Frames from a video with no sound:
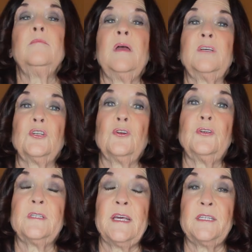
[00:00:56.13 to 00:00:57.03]
Make sure
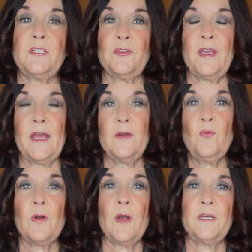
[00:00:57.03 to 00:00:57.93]
you stay till the
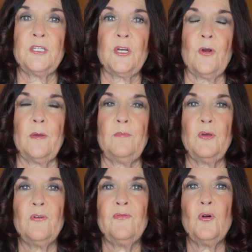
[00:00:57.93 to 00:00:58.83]
end where I share a
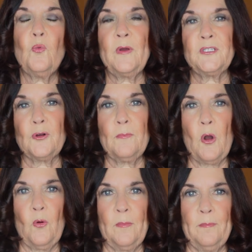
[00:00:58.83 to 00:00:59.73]
beautiful winter
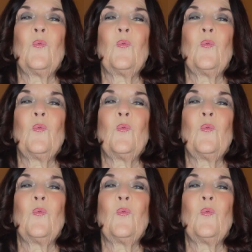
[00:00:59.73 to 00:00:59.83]
poem.